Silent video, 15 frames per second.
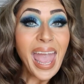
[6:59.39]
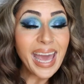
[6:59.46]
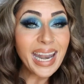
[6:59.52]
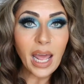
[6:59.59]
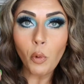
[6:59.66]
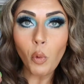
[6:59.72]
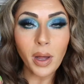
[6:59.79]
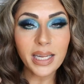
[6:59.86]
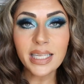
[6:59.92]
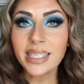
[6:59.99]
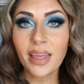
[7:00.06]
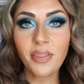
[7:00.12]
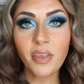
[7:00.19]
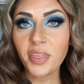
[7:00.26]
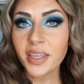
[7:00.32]
And I wanna
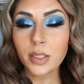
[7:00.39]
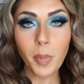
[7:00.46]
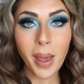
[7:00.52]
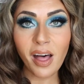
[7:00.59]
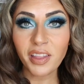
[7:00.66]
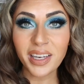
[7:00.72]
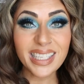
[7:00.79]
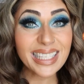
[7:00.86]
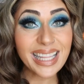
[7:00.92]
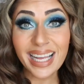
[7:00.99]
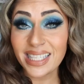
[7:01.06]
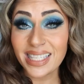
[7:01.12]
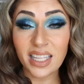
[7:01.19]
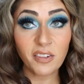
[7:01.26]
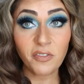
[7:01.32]
say that this palette is
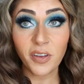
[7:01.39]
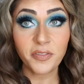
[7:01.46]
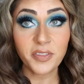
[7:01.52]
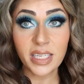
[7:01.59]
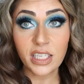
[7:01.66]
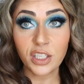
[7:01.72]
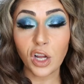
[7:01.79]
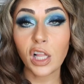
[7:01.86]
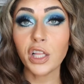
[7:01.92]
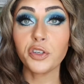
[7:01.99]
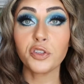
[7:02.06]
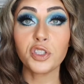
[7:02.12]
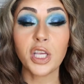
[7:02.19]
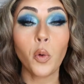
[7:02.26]
less than fifteen dollars.